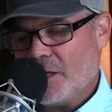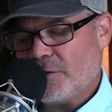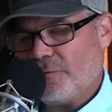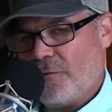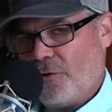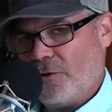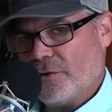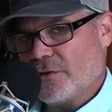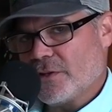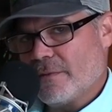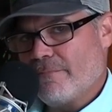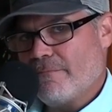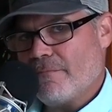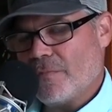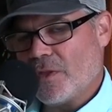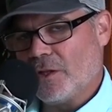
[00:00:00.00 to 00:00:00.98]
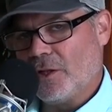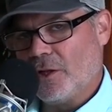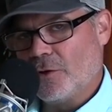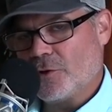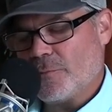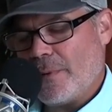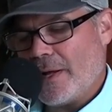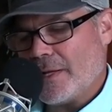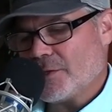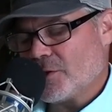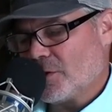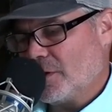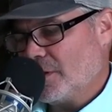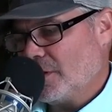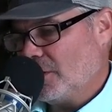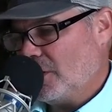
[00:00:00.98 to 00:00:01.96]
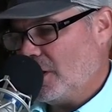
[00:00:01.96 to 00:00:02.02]
as far as the low spots are
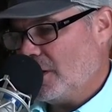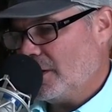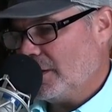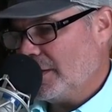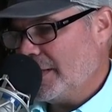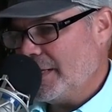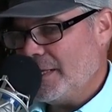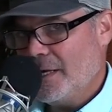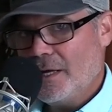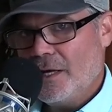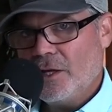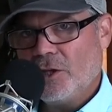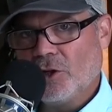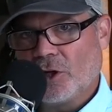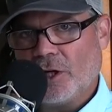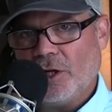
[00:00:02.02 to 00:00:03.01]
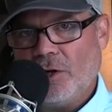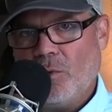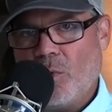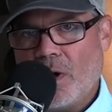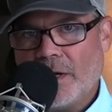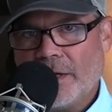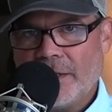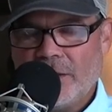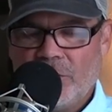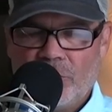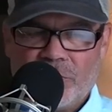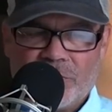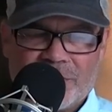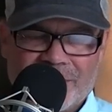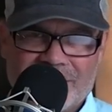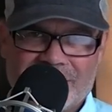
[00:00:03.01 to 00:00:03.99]
in the lawn, Lenny, you're going to want to use